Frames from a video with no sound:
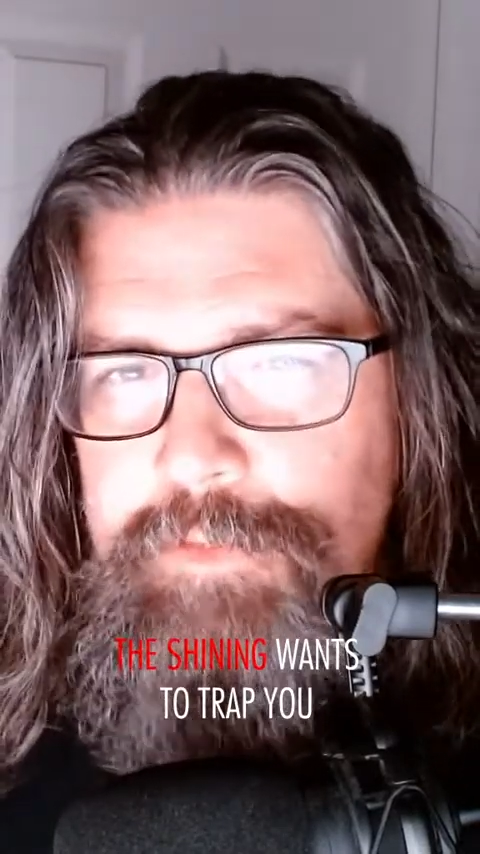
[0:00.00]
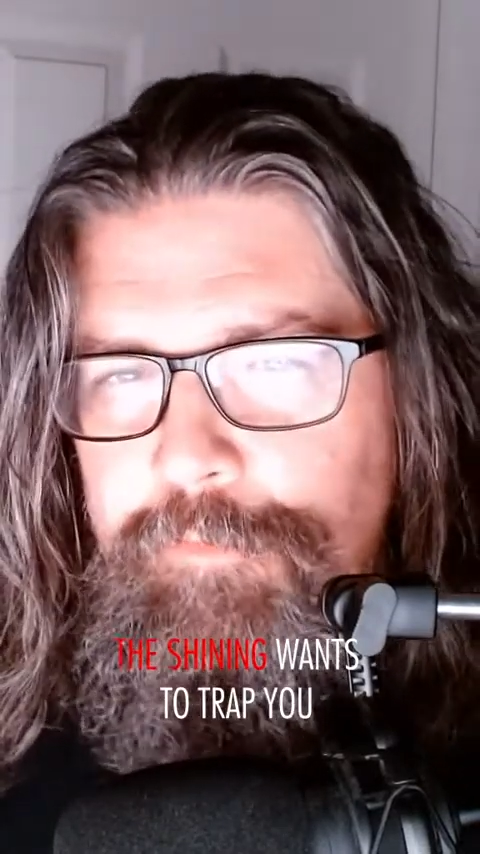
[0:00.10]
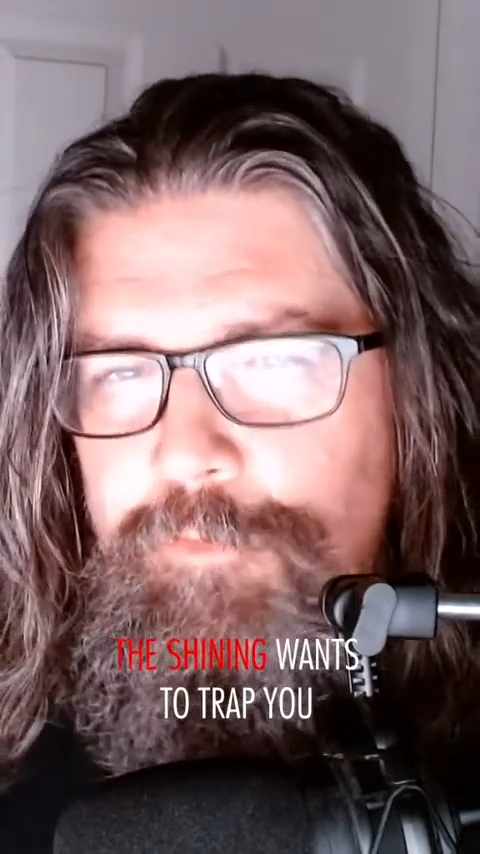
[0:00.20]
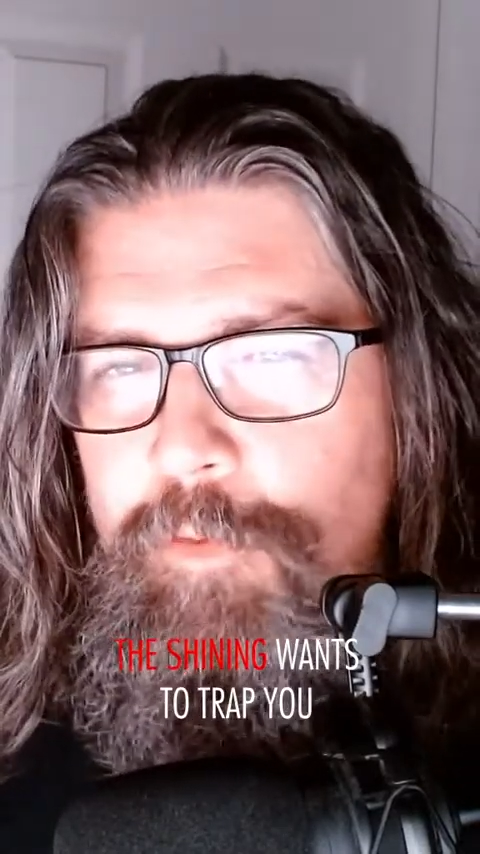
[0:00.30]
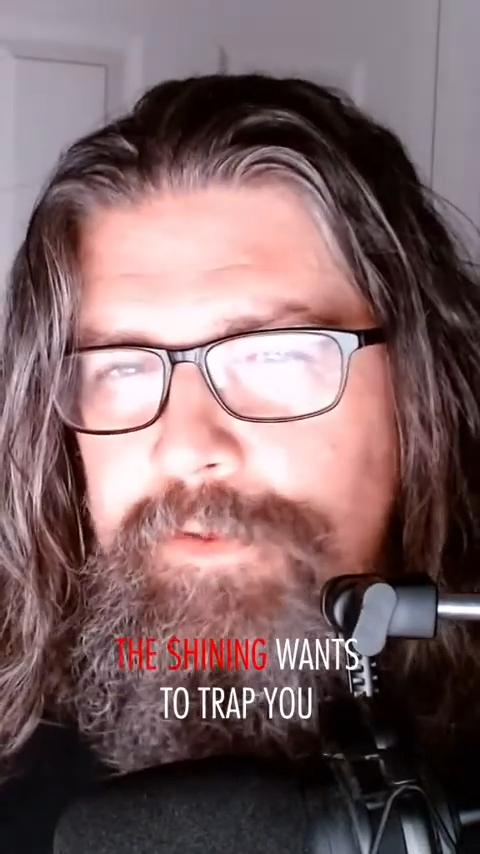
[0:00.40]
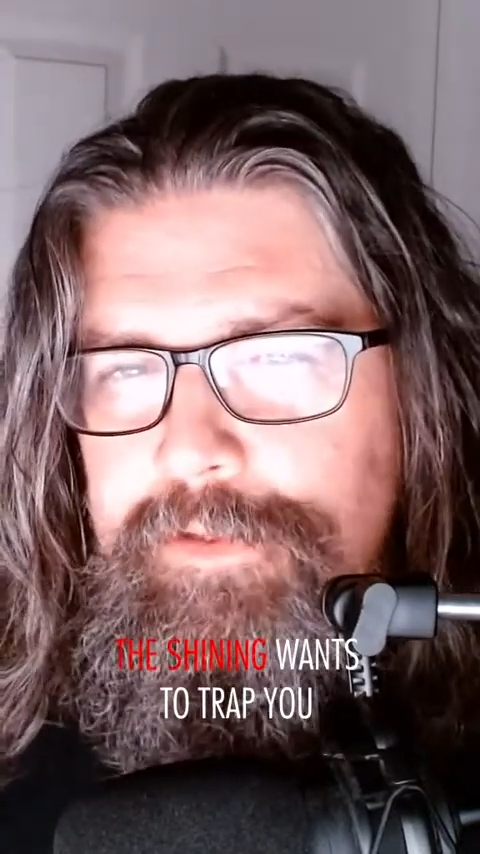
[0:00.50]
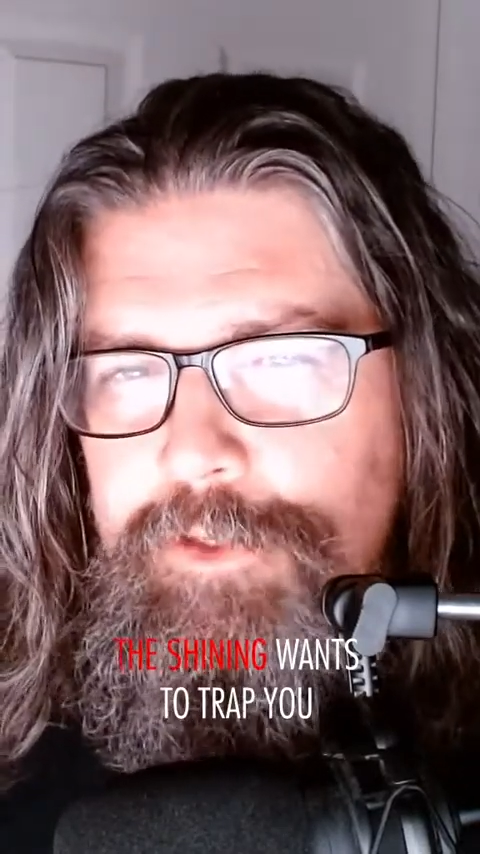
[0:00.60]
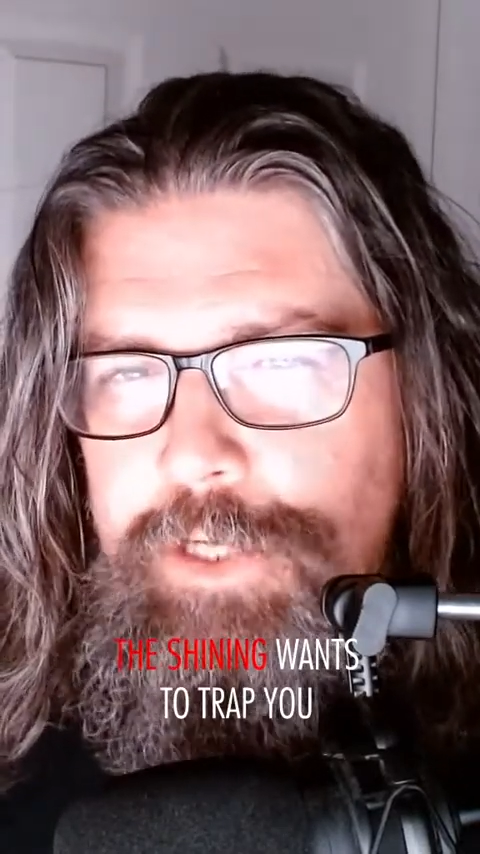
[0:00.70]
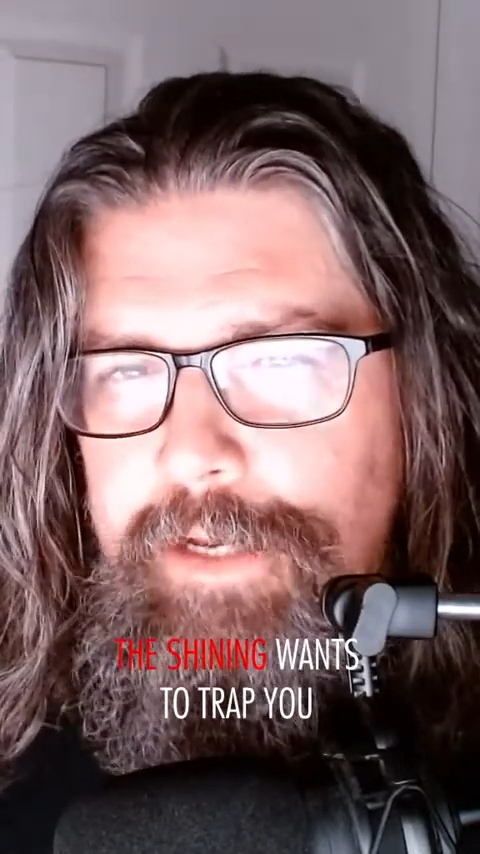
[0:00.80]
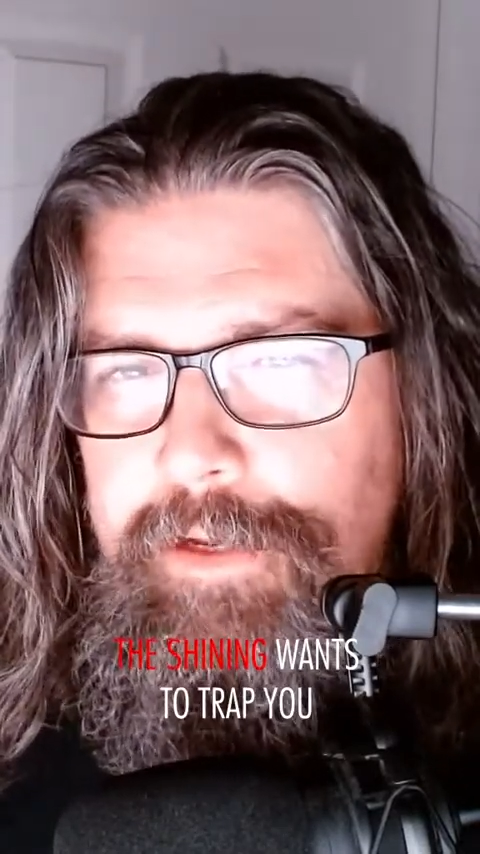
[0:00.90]
for his
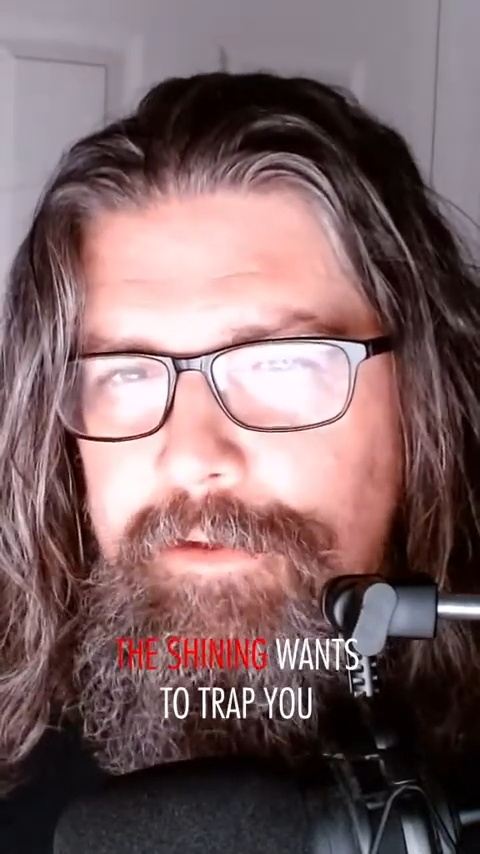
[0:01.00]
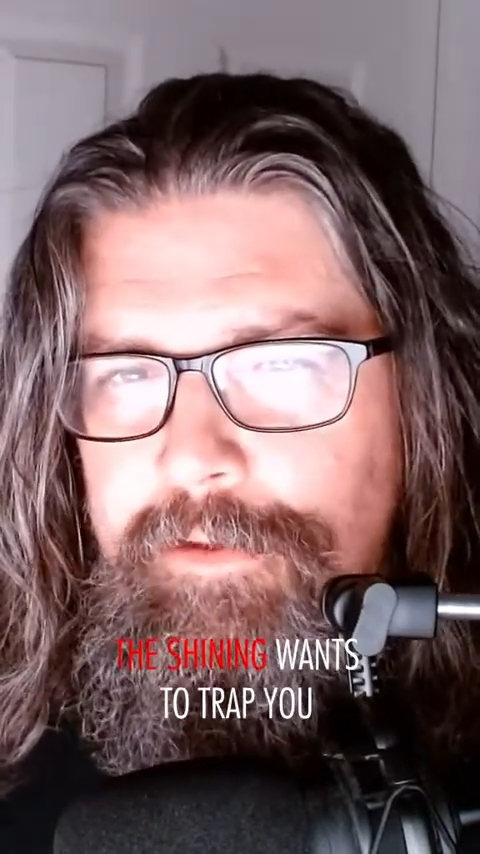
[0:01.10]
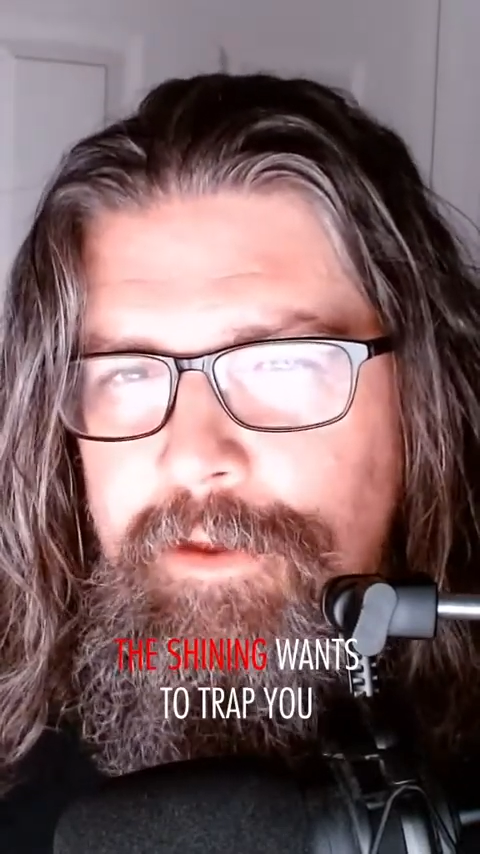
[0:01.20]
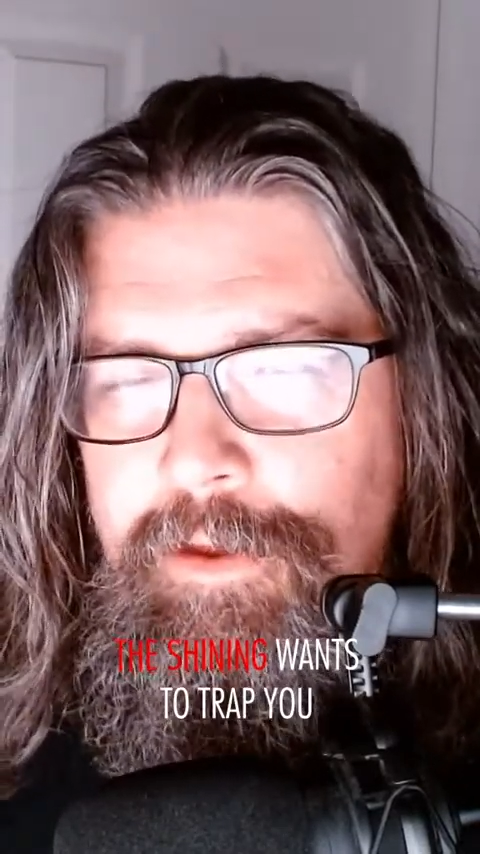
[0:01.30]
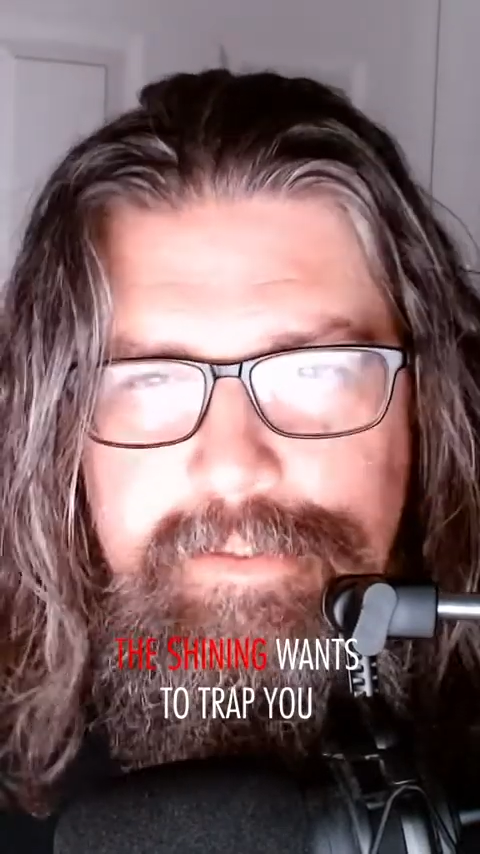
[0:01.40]
performance in The Shining